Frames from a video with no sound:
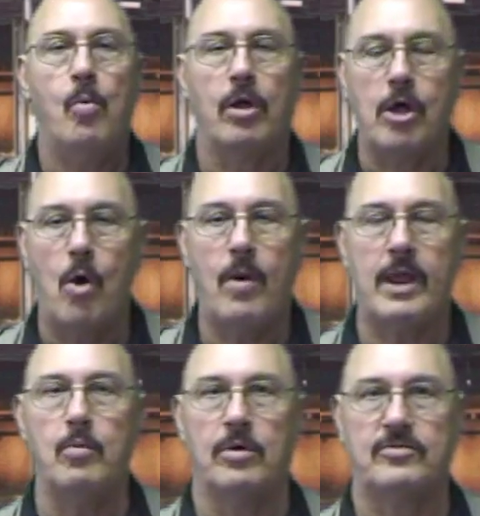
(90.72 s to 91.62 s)
We'll go
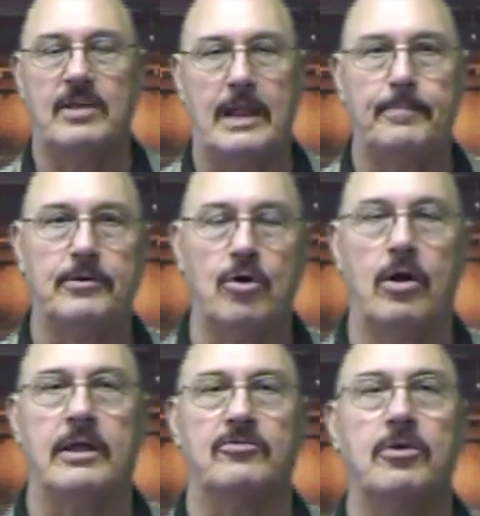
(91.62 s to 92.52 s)
in and we'll set up the
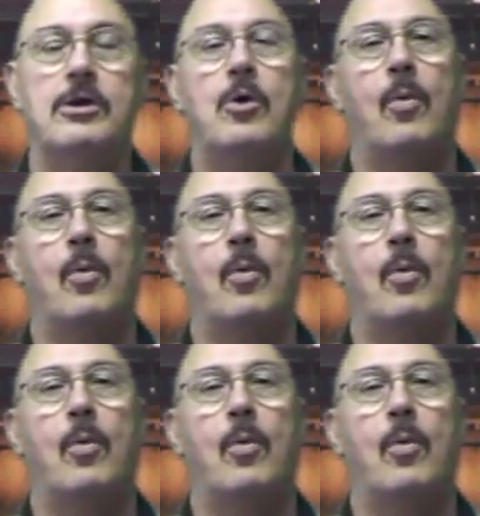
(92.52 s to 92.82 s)
targets.